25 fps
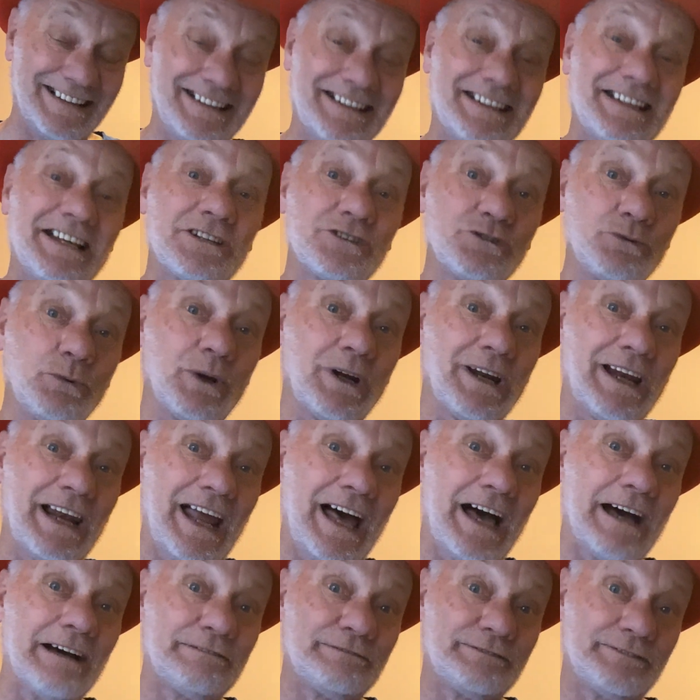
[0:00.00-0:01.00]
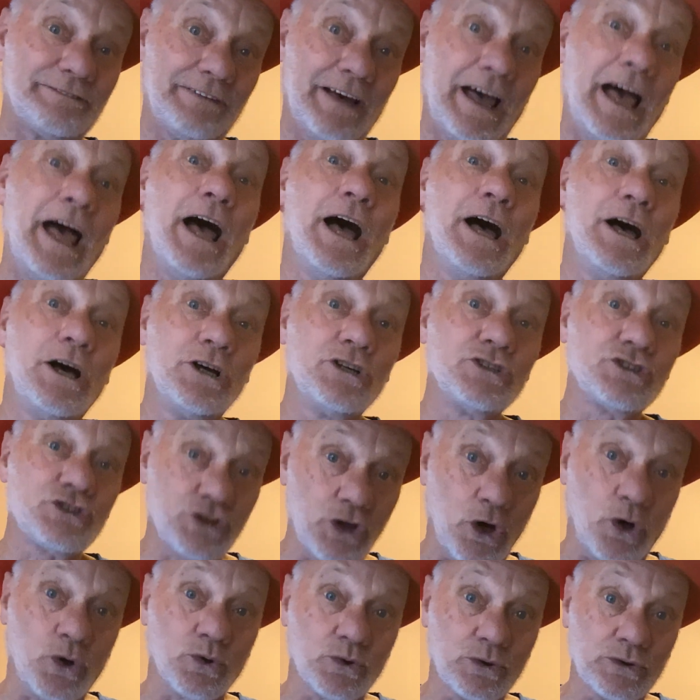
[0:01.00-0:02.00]
That's what Laugh
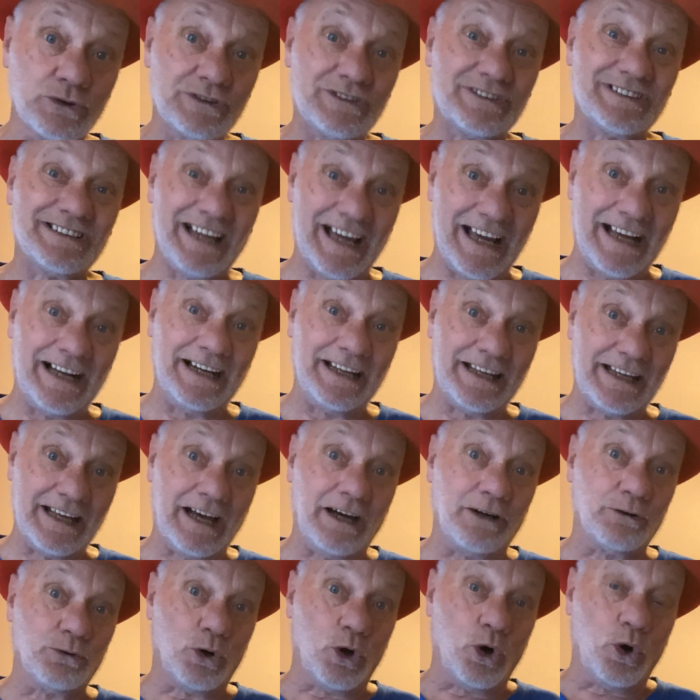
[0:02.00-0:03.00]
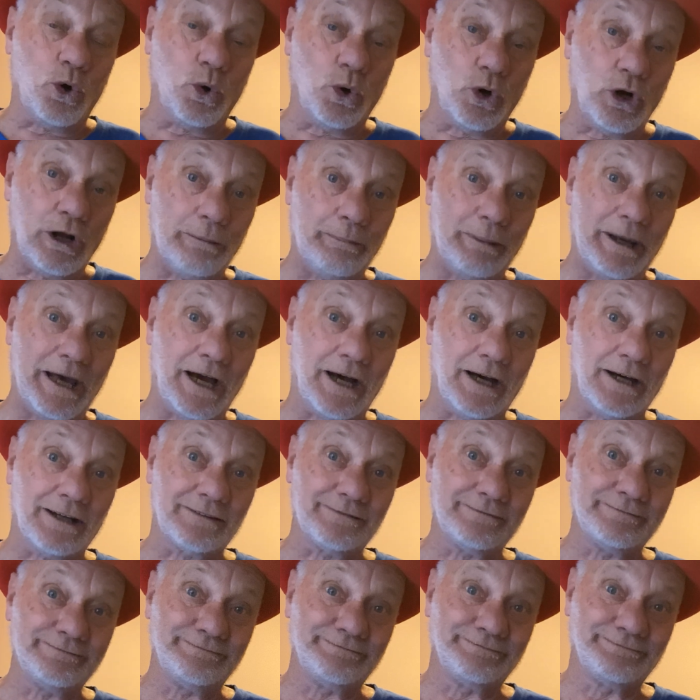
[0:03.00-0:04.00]
Songs Daily are all about.
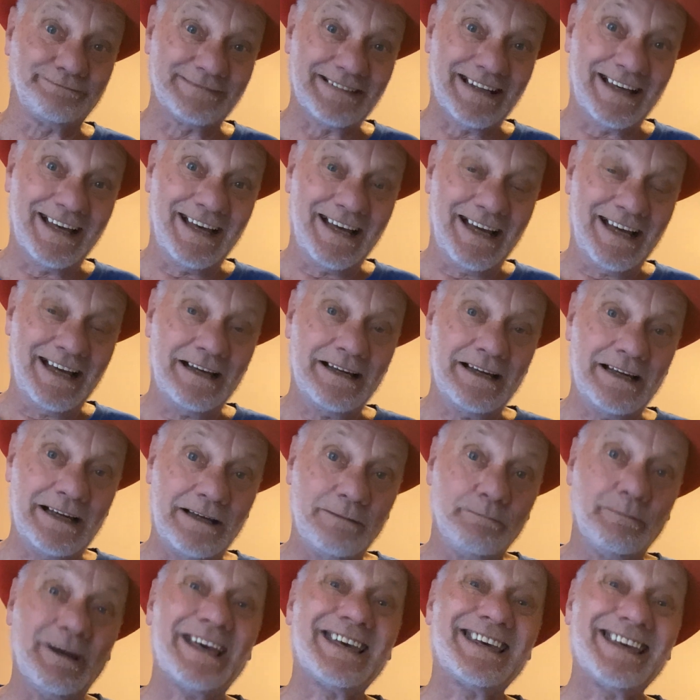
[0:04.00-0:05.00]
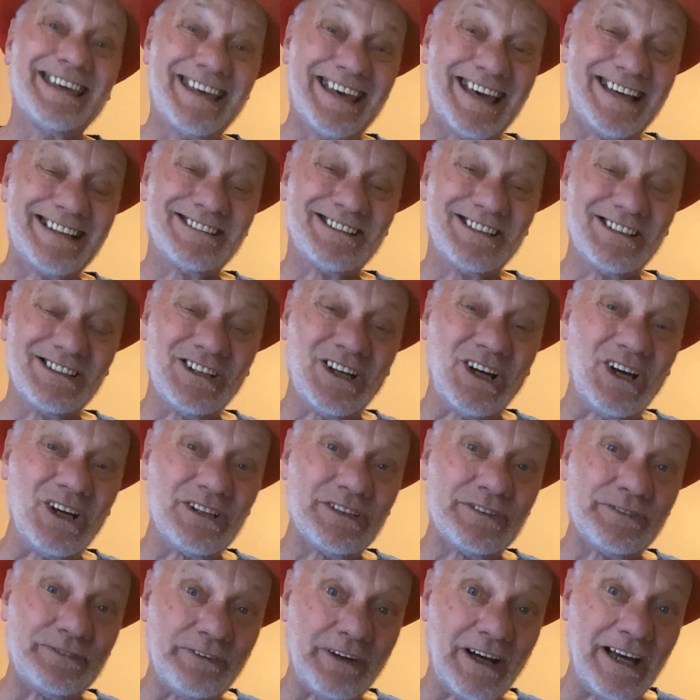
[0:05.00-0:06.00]
Making
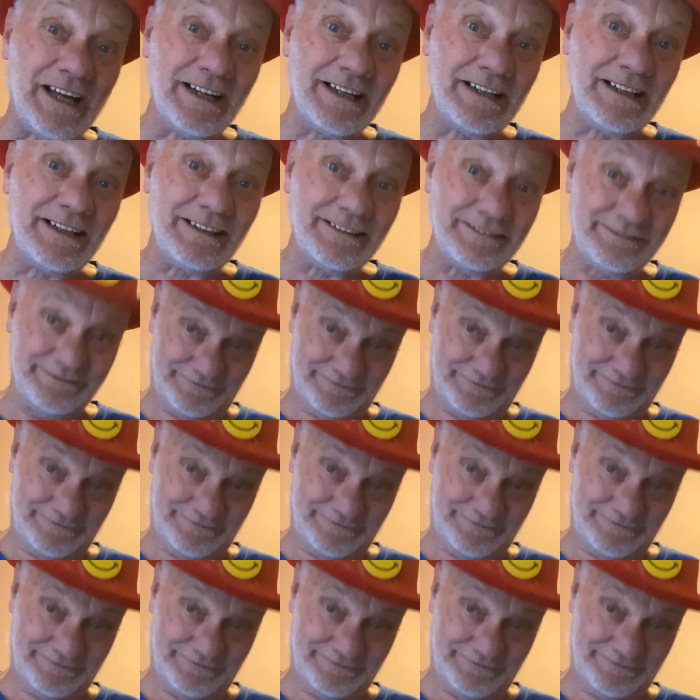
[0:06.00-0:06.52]
exercise fun.